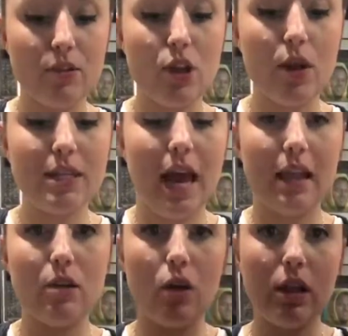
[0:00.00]
If you notice, I
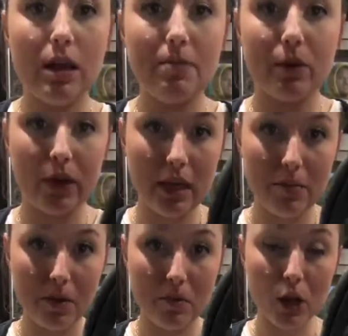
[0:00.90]
had a little clip. They were
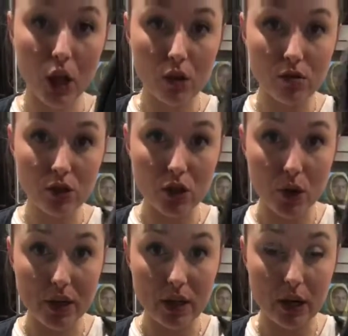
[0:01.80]
keeping them closed
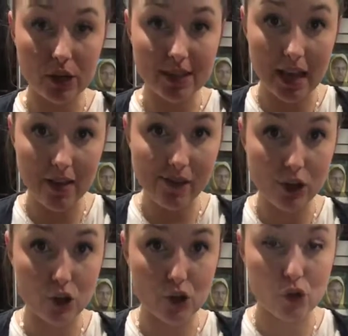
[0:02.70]
so they're safe
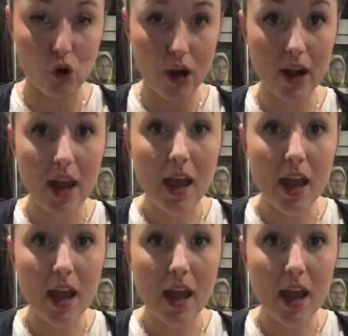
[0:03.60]
in your drawer.